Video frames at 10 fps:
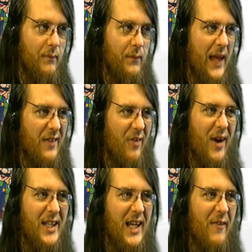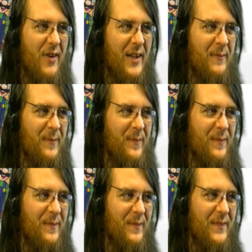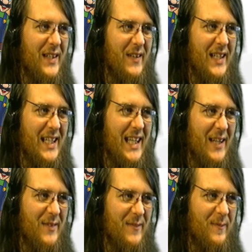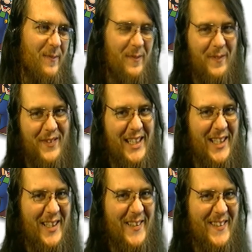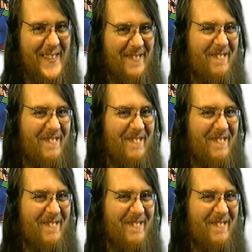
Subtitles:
Thanks for watching, everyone. See you next time. Doodles.